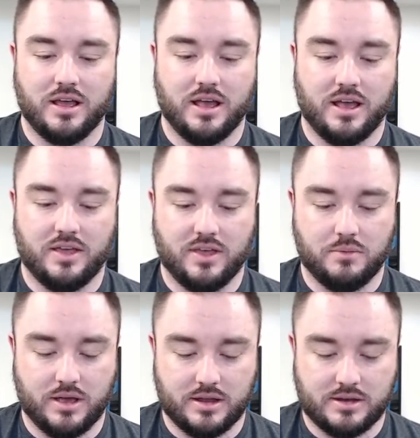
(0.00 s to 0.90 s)
And then
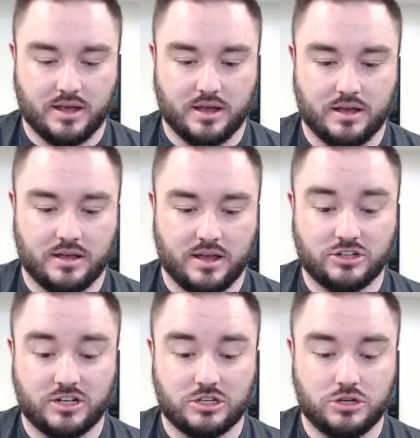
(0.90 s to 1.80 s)
we got uh,
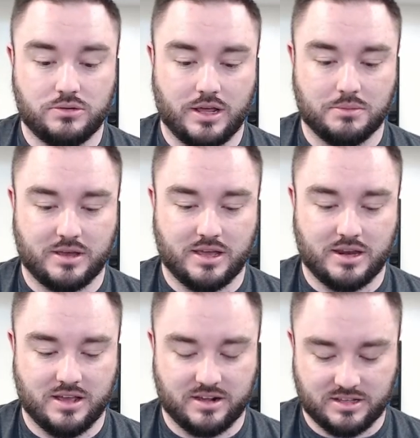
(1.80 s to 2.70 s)
actually got two Nathan MacKinnon
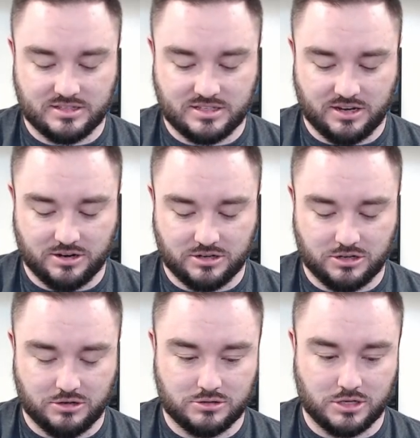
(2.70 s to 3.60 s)
Young Guns in here
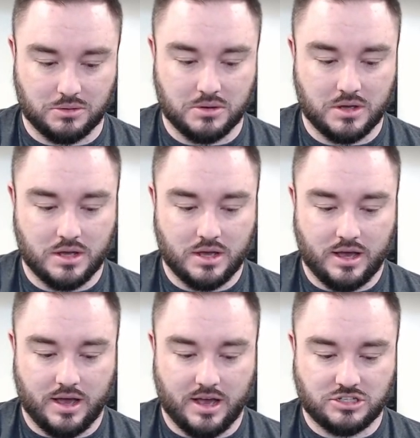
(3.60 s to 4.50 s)
too. So
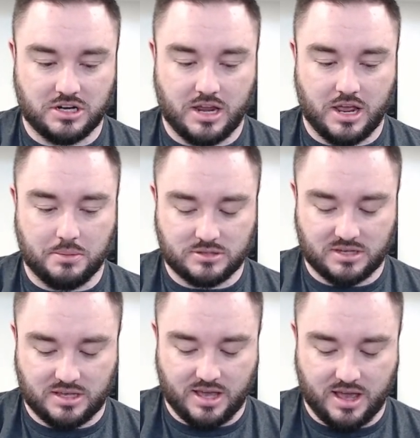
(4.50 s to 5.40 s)
uh, Jake Neighbours
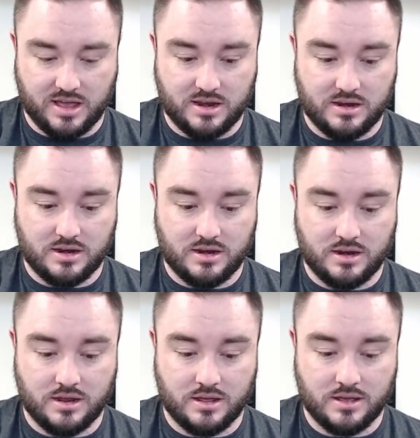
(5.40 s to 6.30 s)
again.